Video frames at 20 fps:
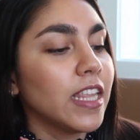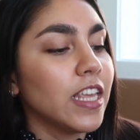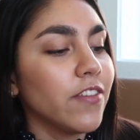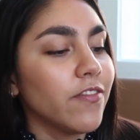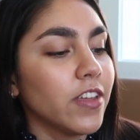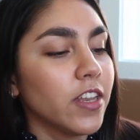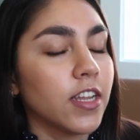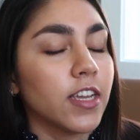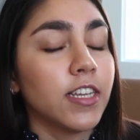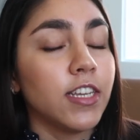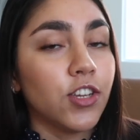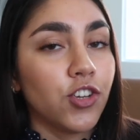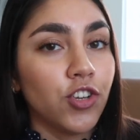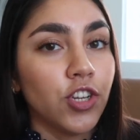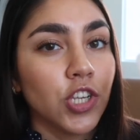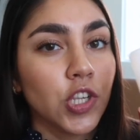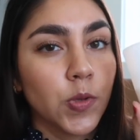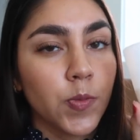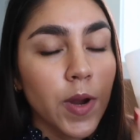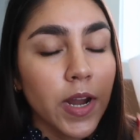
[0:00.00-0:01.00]
Leave-In
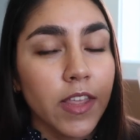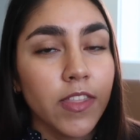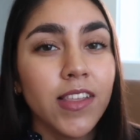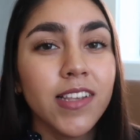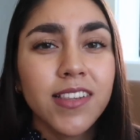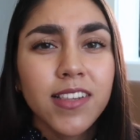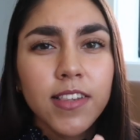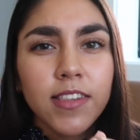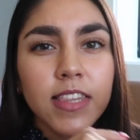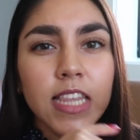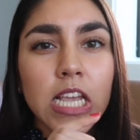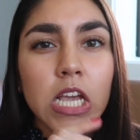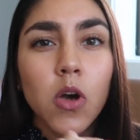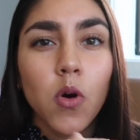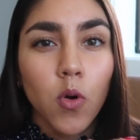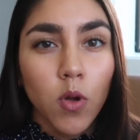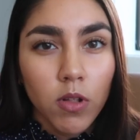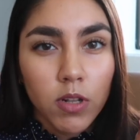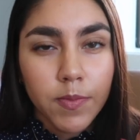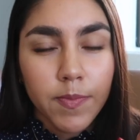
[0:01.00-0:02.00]
Conditioning Spray. This is the
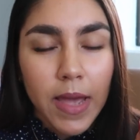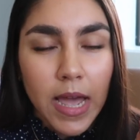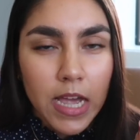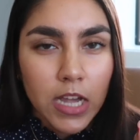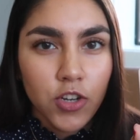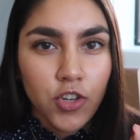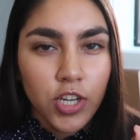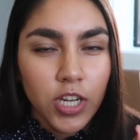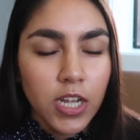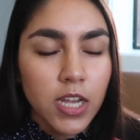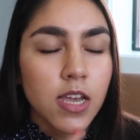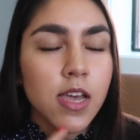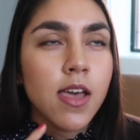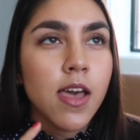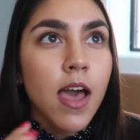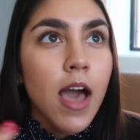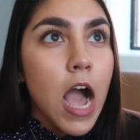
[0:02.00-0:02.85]
old packaging.